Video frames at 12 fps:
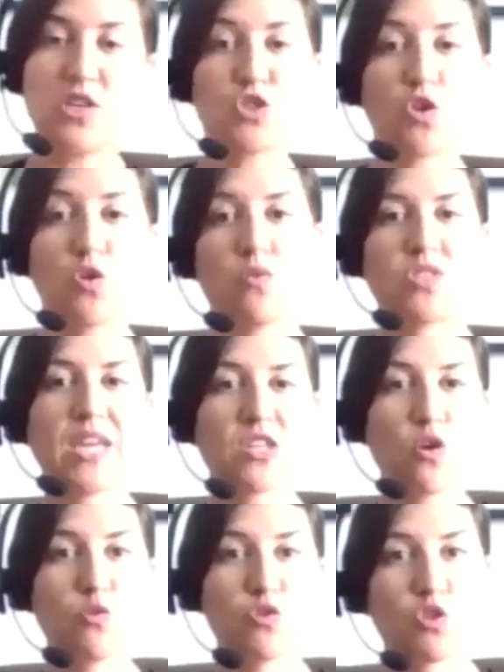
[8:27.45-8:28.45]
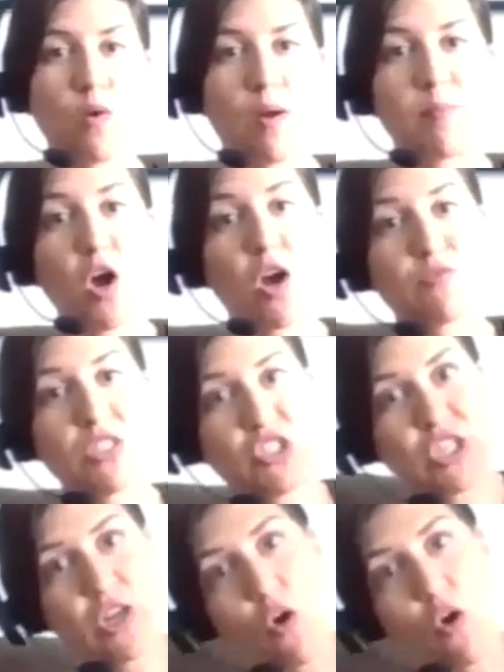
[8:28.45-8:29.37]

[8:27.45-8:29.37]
So take note too, I'm not reaching